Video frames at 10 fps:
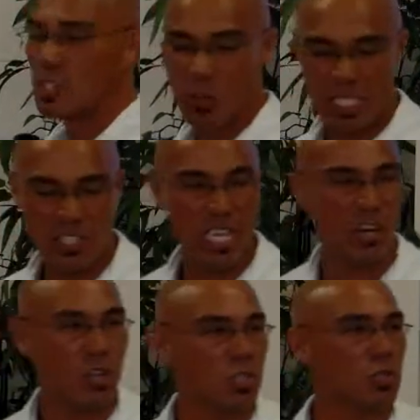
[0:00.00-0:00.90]
And so what he's
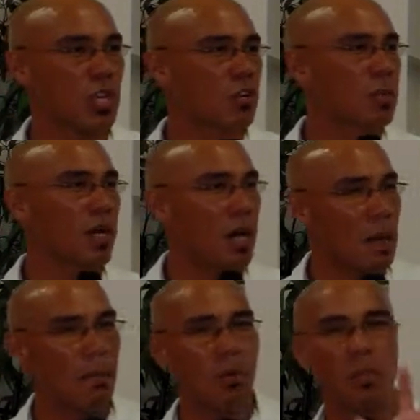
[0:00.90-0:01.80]
saying also is not only be
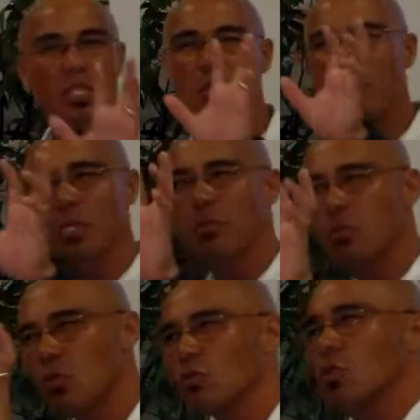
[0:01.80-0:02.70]
humble, be
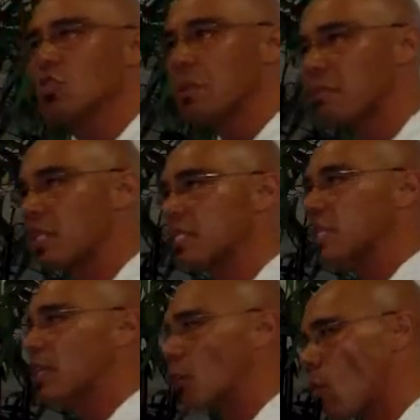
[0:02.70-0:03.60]
move towards
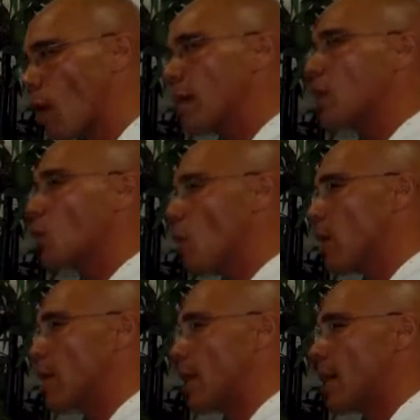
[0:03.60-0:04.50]
simplicity and a
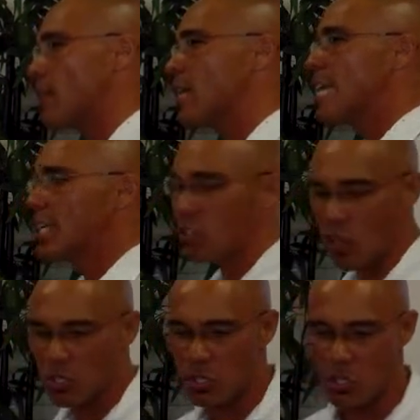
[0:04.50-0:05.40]
quiet life.
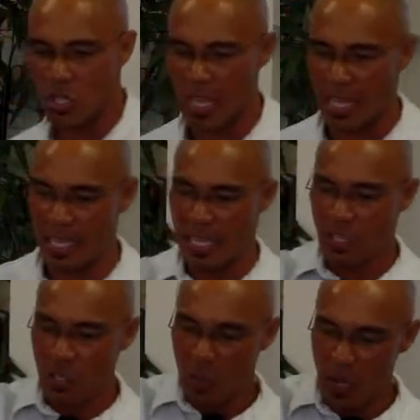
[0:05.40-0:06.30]
He's also
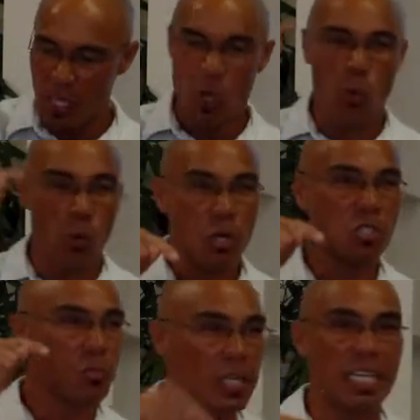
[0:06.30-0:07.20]
saying,
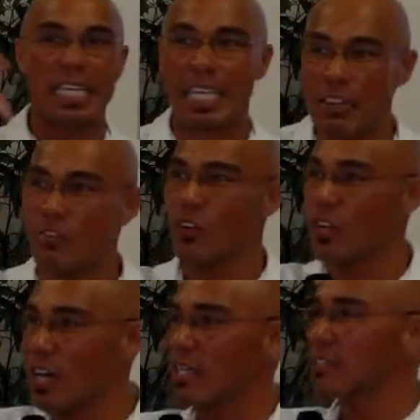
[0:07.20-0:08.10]
work to be a
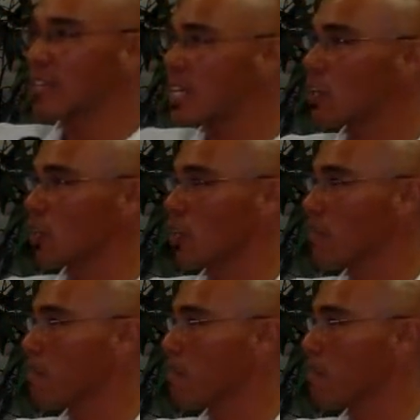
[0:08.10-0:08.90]
giver, not a taker.